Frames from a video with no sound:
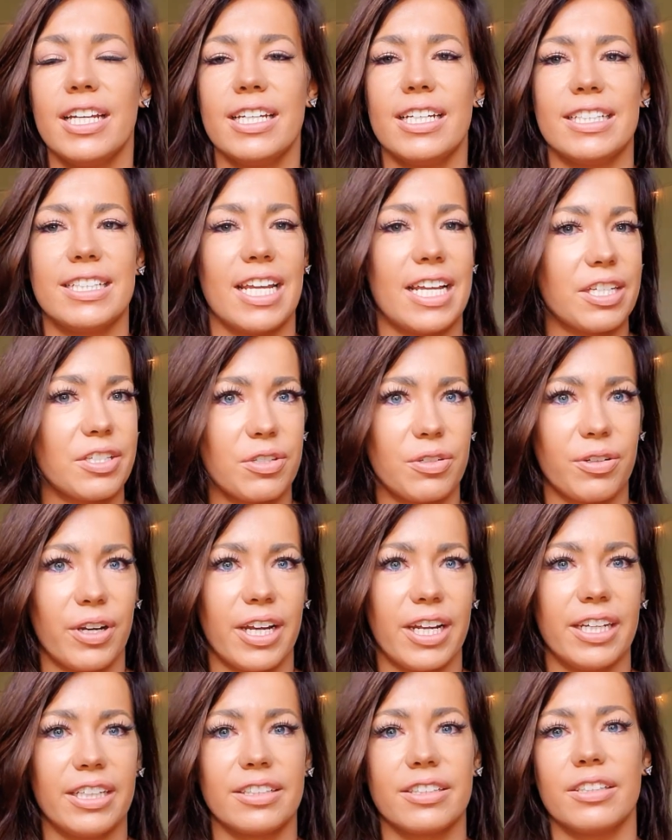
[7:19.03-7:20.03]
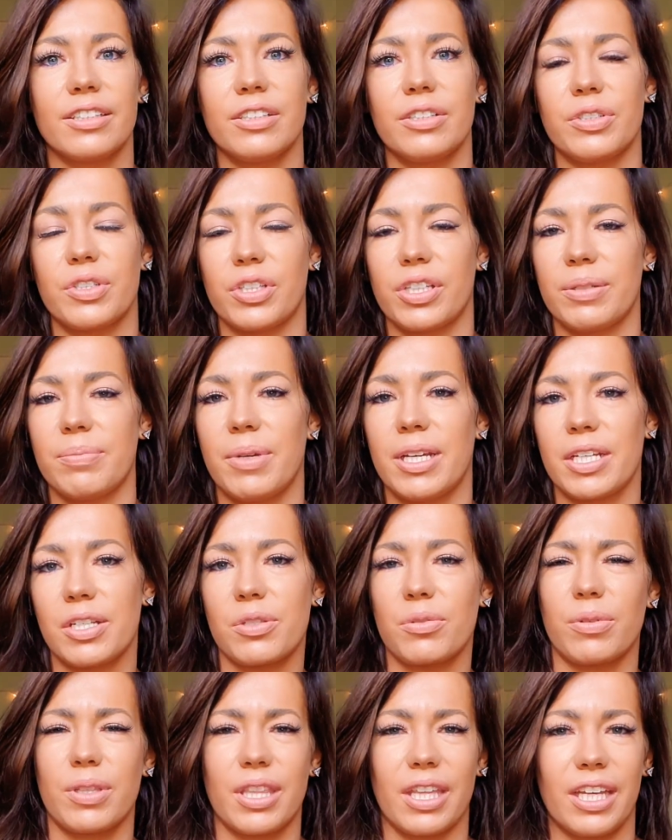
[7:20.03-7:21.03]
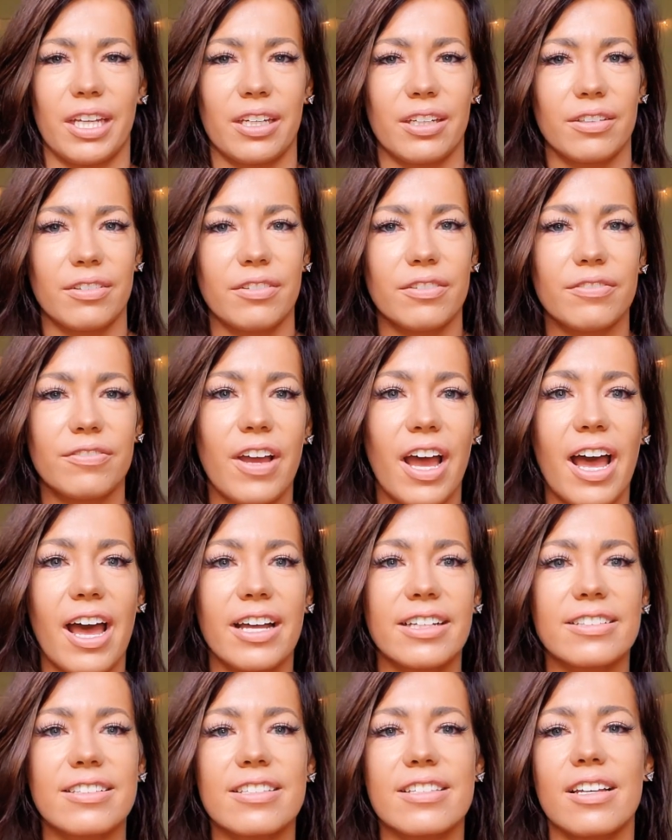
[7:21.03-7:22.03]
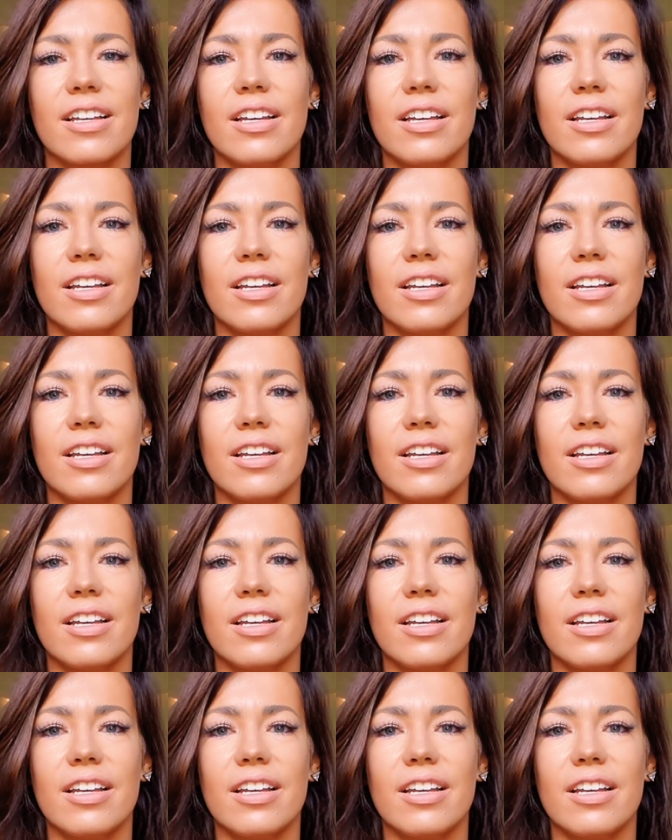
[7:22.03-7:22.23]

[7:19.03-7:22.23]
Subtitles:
It tastes great, usually mixed with like fats.